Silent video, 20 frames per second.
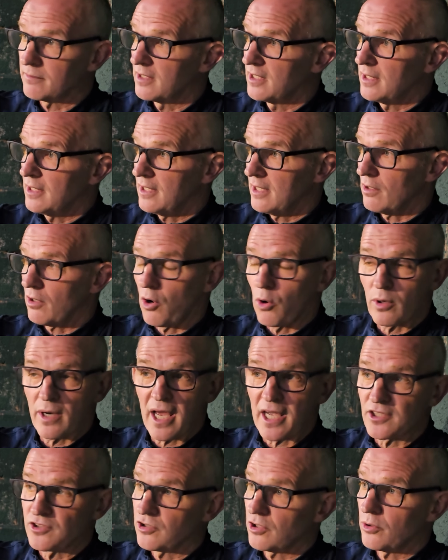The whole
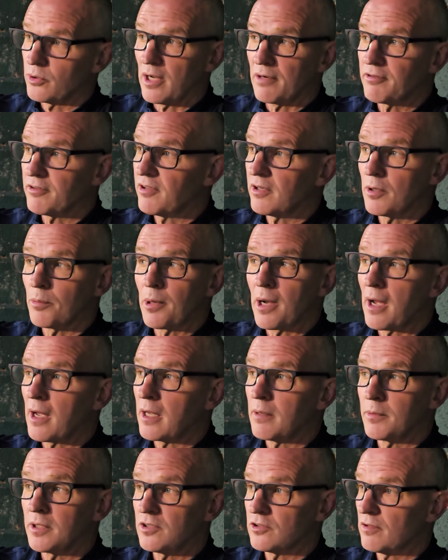attitude, everything about
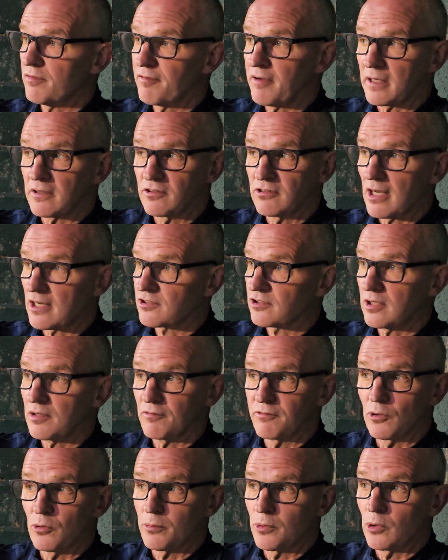him, and he's a fantastic
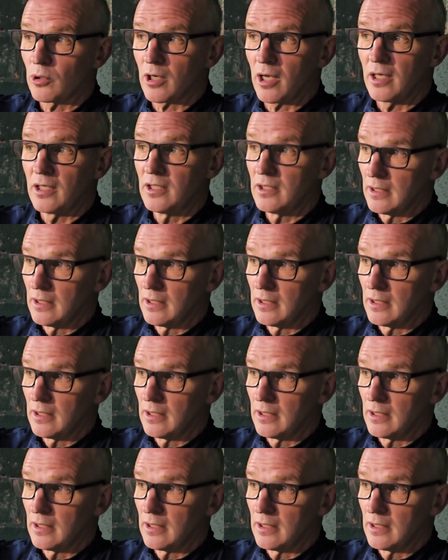footballer.